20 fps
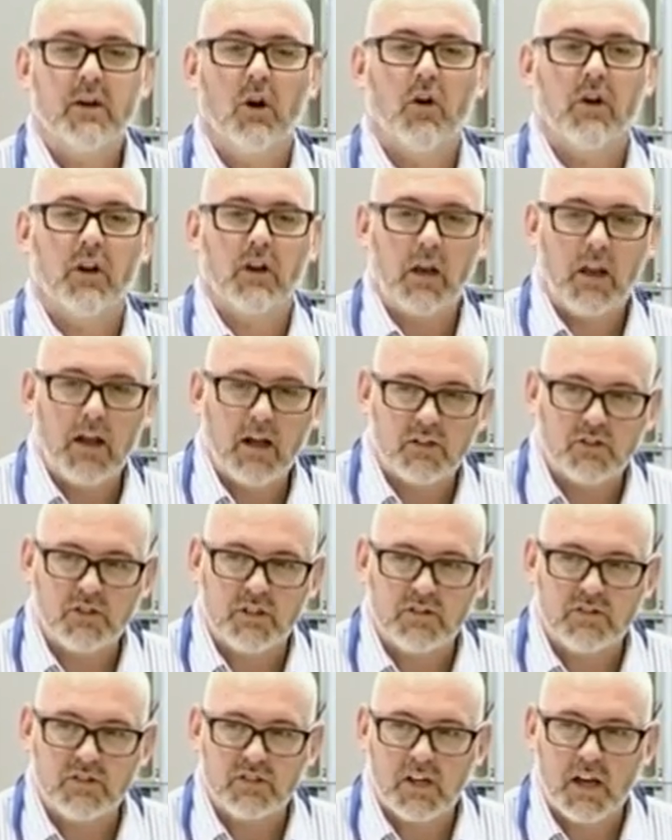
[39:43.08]
on a large
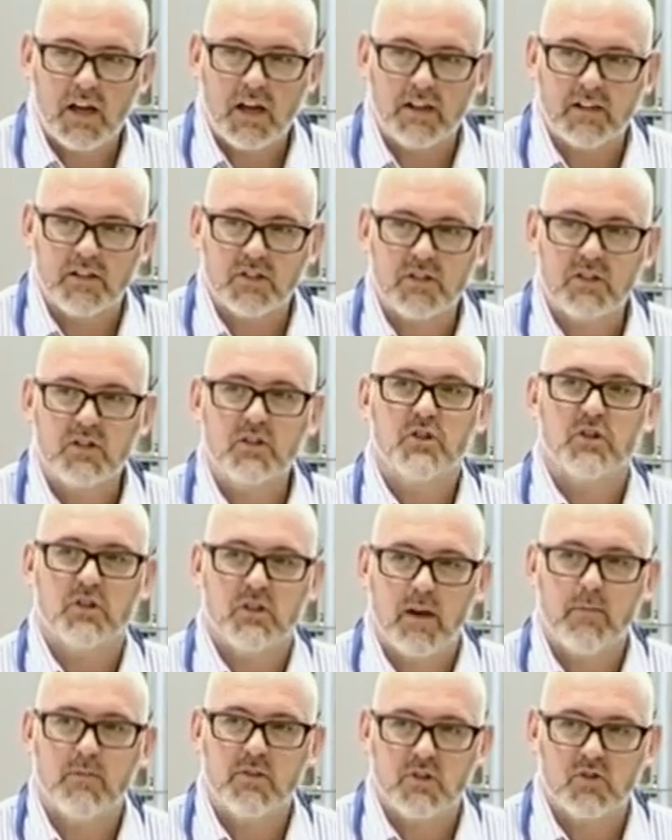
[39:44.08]
enough size to
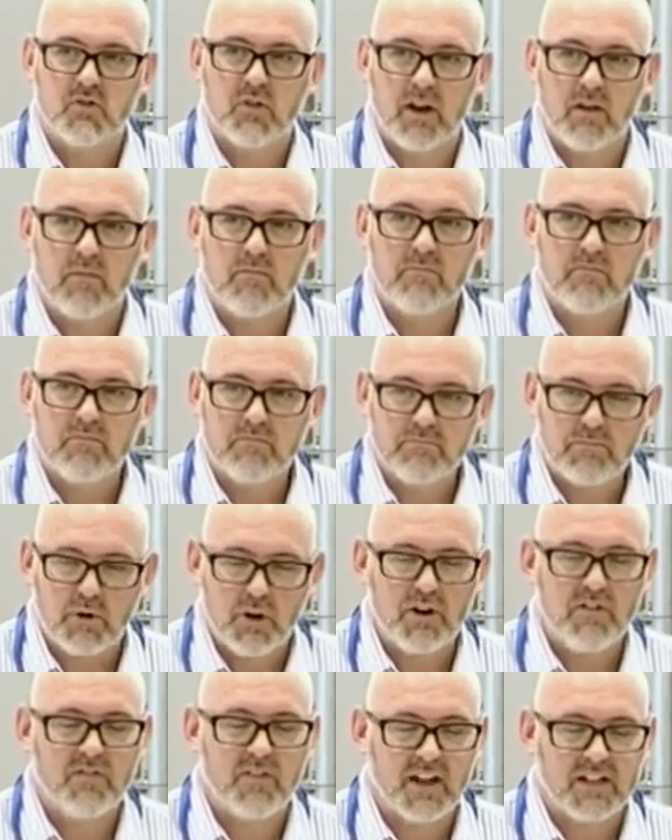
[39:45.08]
demonstrate
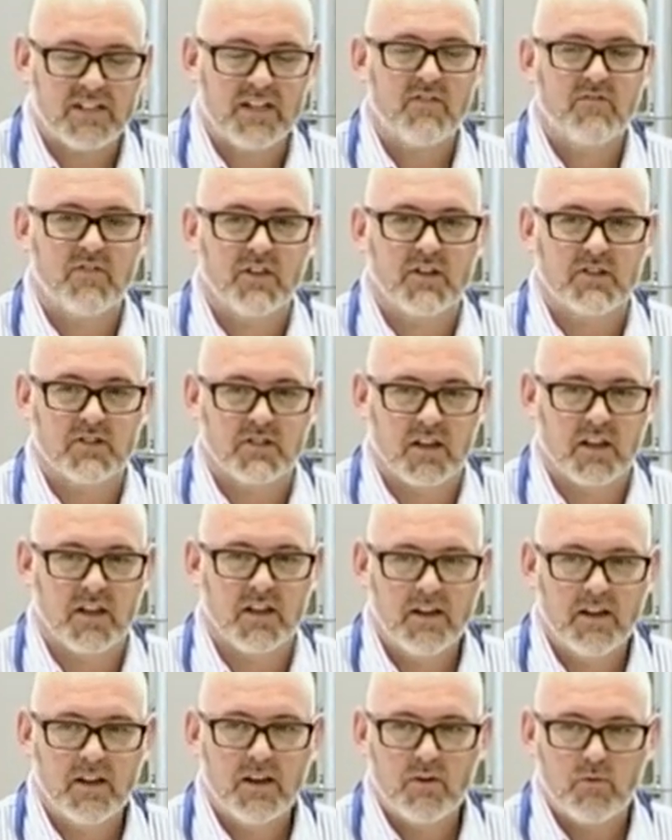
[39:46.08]
perfect efficacy,
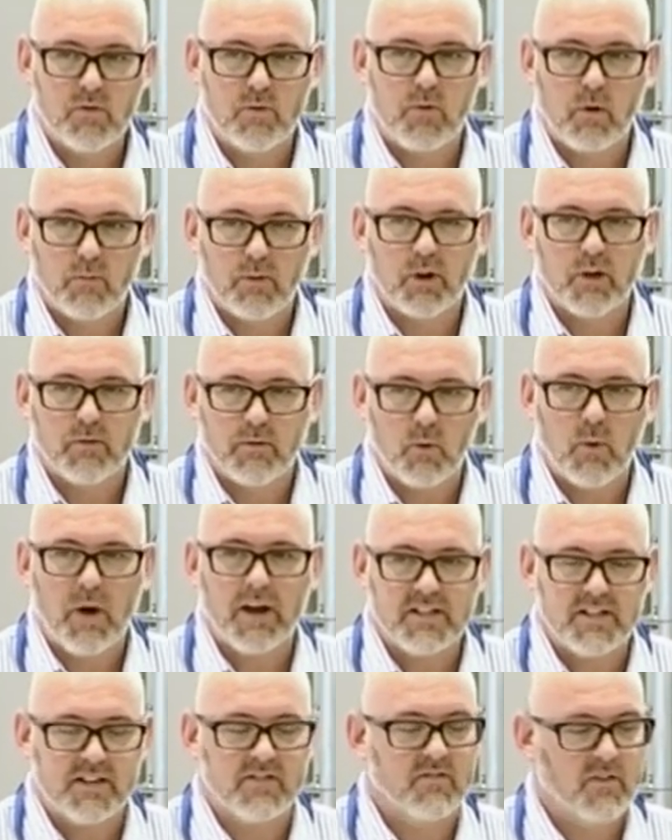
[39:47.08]
we're probably going to be
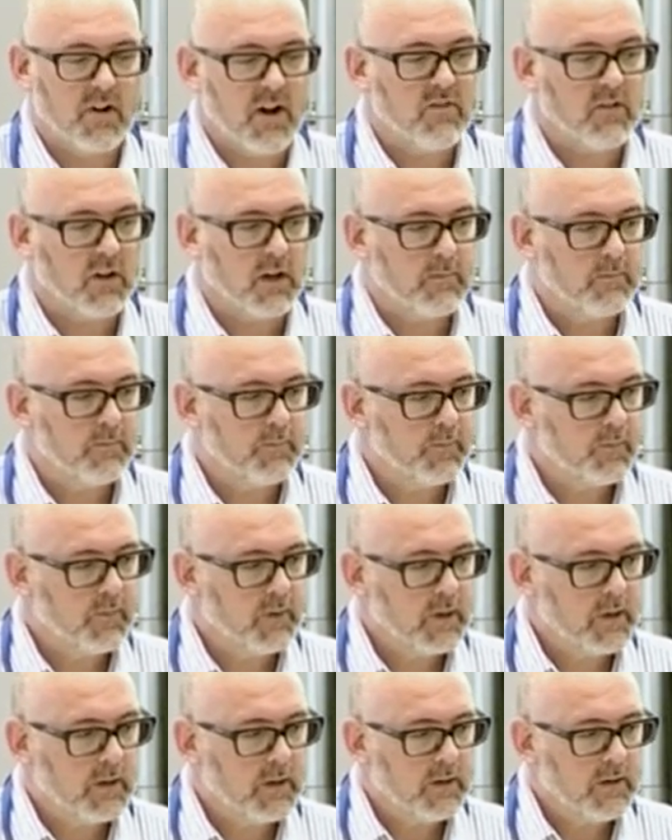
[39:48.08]
waiting forever.
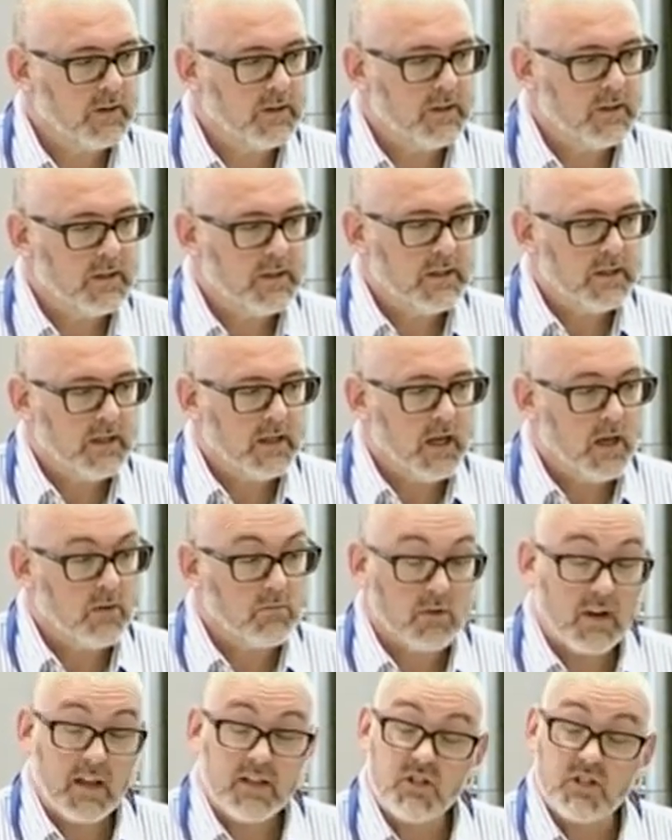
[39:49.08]

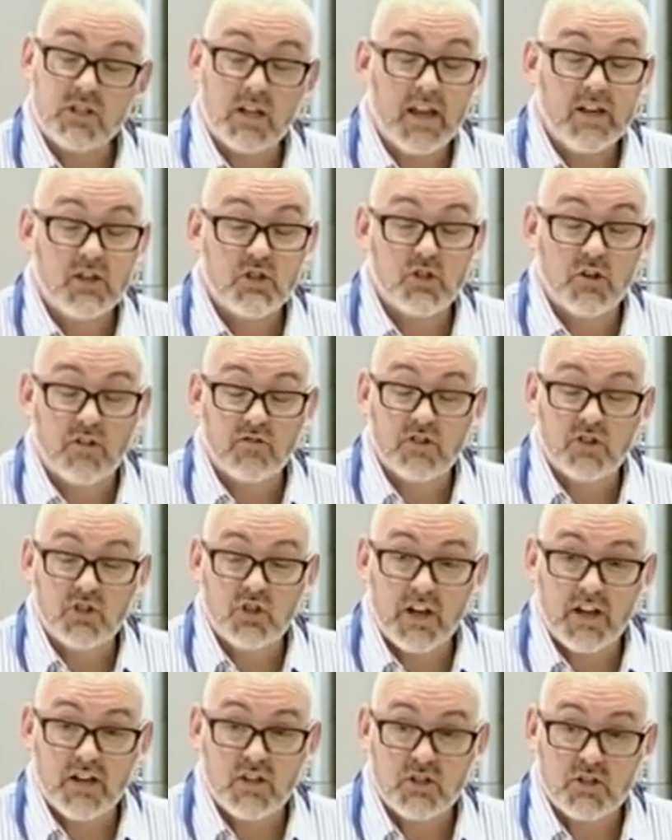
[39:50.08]
Legislation often
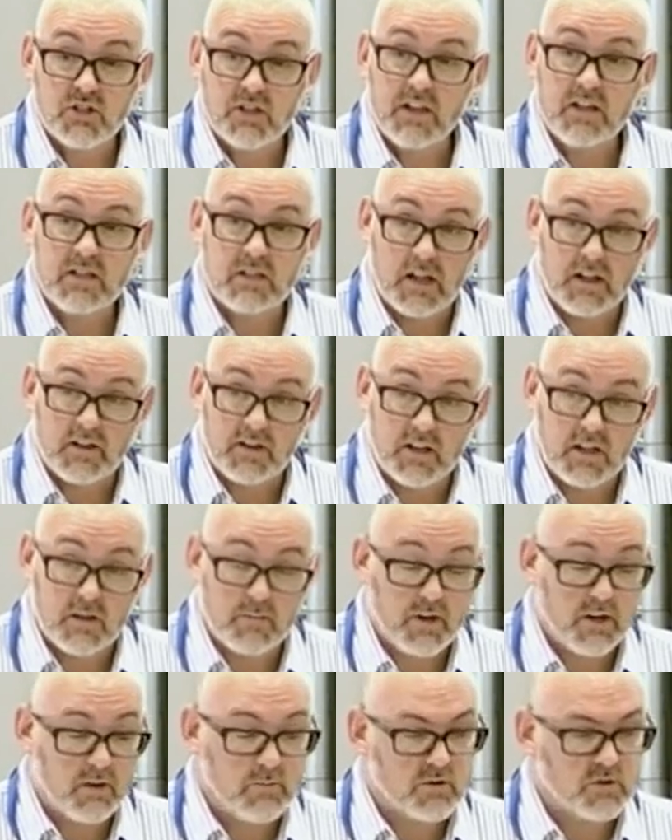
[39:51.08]
changes things, like the
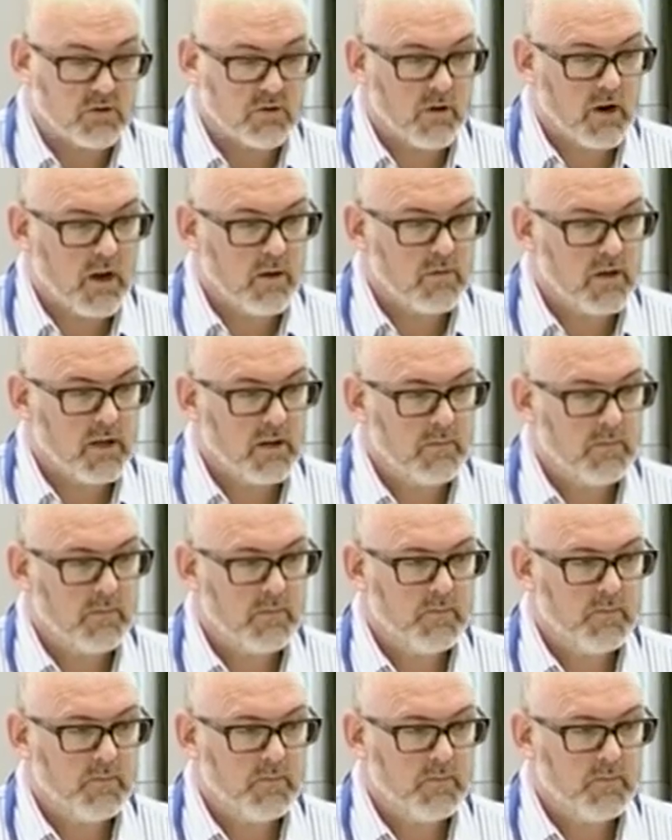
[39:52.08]
independent prescribing.